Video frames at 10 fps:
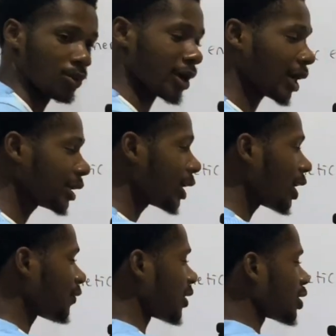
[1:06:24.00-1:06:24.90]
mechanical
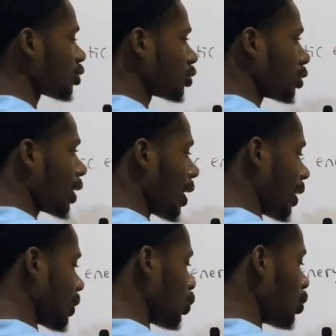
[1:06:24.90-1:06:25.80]
advantage on the other
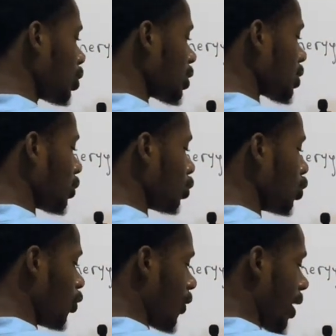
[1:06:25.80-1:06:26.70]
hand, we know it is load
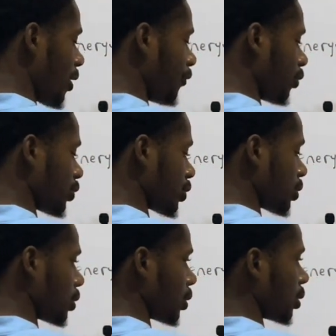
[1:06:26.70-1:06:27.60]
over effort.
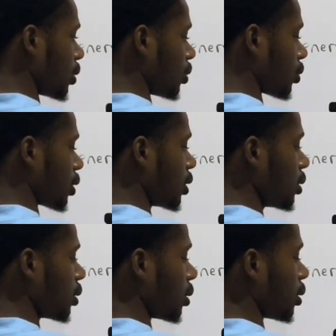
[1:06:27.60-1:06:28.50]
Okay,
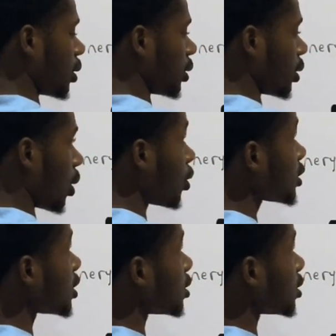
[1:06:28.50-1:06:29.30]
now what is